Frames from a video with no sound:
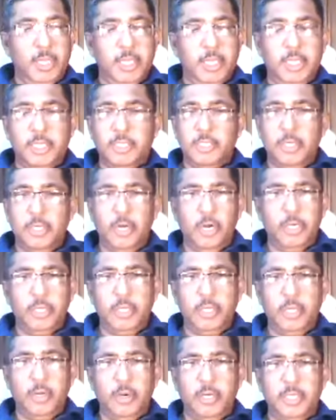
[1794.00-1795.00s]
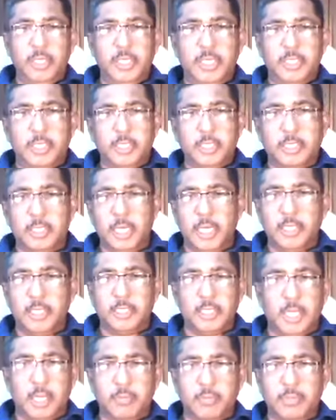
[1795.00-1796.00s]
It is not the Lord Jesus
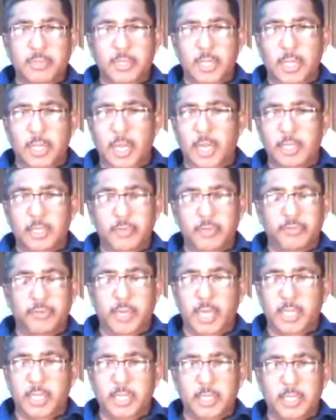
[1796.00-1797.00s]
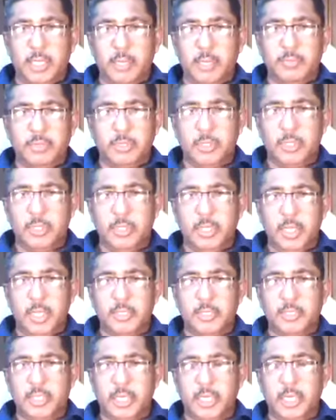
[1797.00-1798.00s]
Christ comes and the Father comes
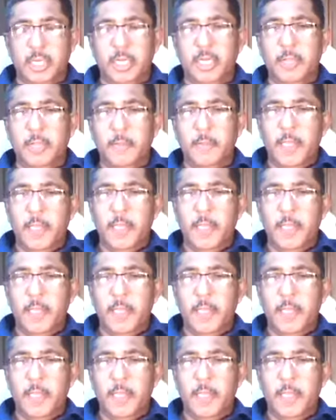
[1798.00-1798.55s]
uh, secondly,